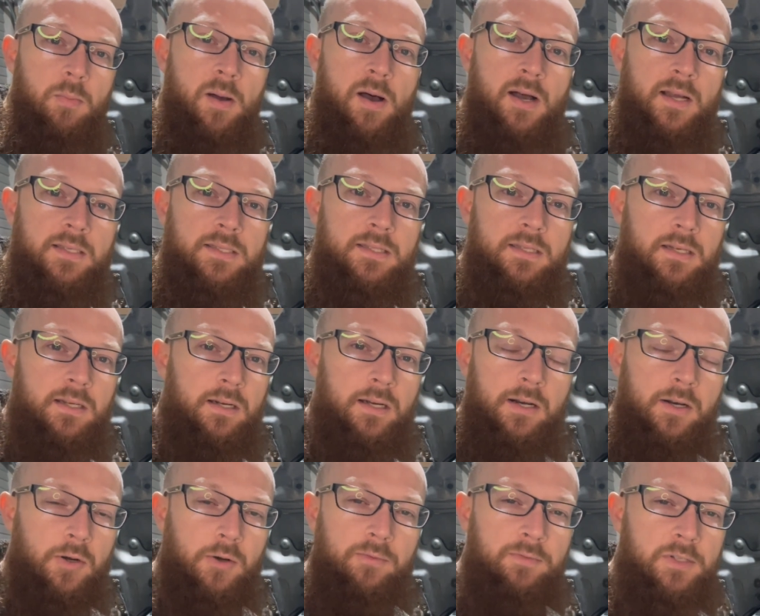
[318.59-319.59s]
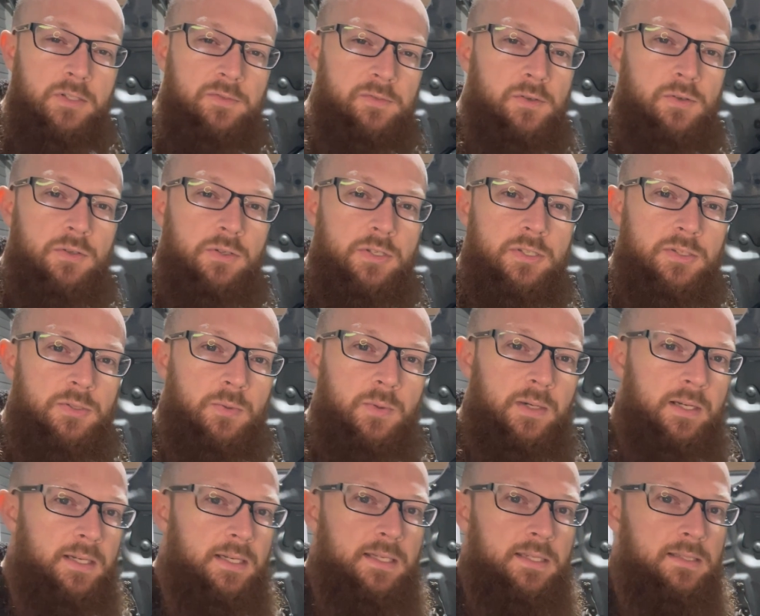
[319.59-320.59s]
box there. I don't know if it's fuses or
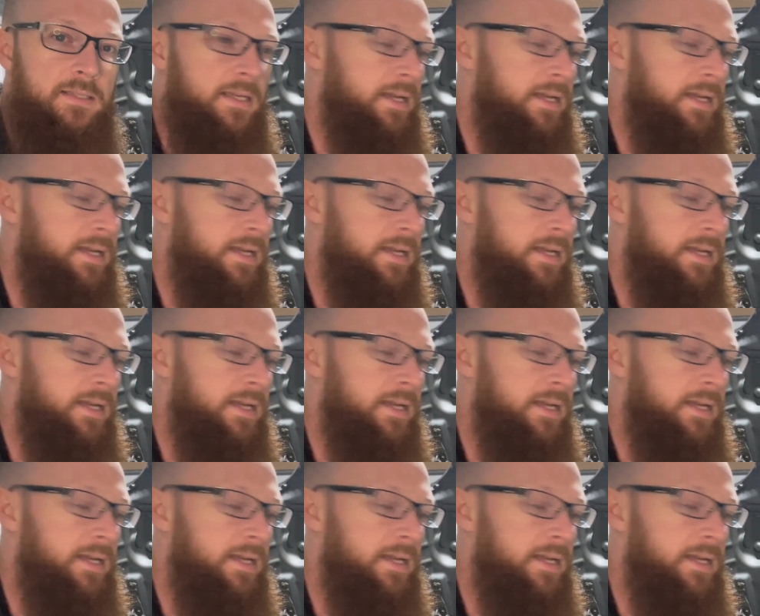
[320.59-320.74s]
what it is.